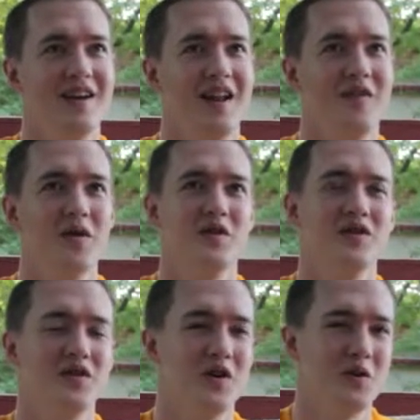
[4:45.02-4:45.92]
I've always
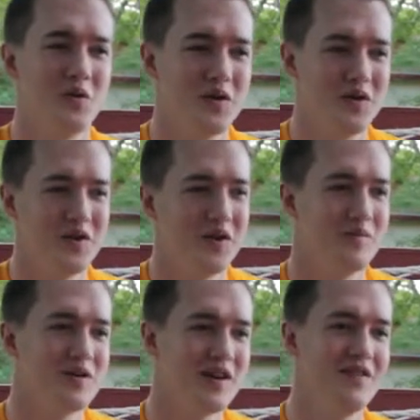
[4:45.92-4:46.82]
struggled with the
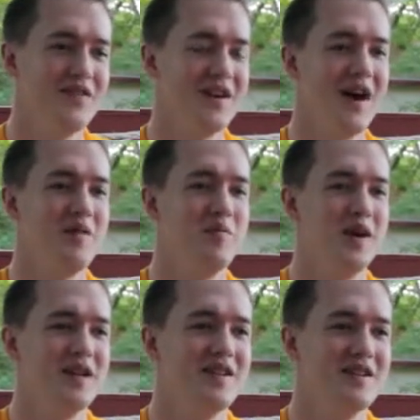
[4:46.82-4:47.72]
term slave to God, but